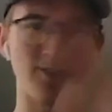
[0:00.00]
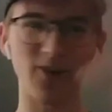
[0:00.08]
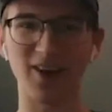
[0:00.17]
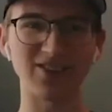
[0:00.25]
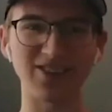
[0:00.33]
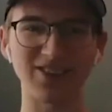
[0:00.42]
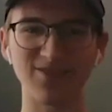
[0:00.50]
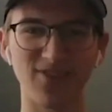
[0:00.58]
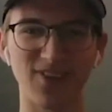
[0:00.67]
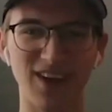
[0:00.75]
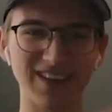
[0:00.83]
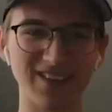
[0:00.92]
rock just
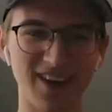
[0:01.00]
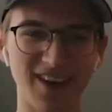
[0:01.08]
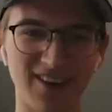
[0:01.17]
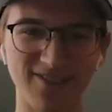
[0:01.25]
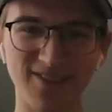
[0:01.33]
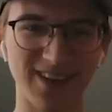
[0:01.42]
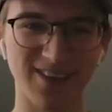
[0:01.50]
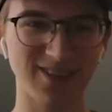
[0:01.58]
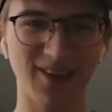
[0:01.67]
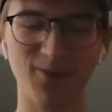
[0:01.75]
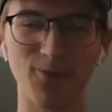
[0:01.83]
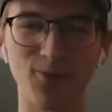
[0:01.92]
flies off. And I was
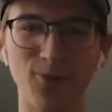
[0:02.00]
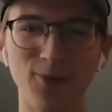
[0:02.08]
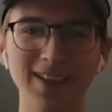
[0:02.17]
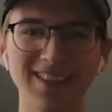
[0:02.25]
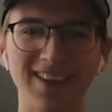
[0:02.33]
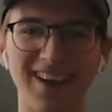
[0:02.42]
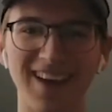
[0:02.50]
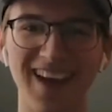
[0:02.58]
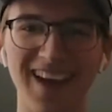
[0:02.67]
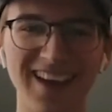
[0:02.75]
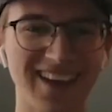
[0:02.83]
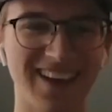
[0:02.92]
like, what the
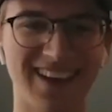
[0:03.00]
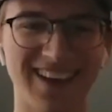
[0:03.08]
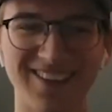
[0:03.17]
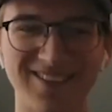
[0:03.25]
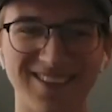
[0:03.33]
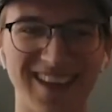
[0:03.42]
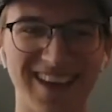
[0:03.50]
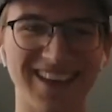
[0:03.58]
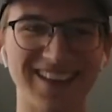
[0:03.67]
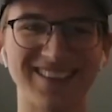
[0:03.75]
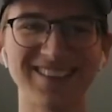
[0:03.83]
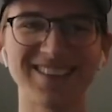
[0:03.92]
heck? And it was like
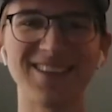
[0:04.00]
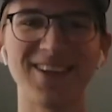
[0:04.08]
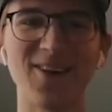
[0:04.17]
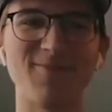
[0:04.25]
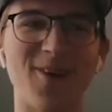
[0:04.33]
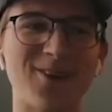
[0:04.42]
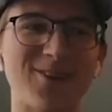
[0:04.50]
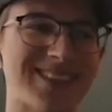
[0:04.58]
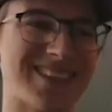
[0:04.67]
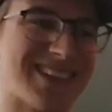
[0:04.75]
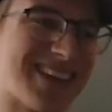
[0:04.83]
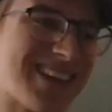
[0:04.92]
in slow
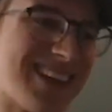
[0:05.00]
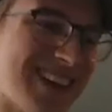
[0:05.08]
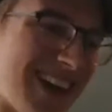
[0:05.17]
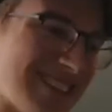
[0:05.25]
motion. I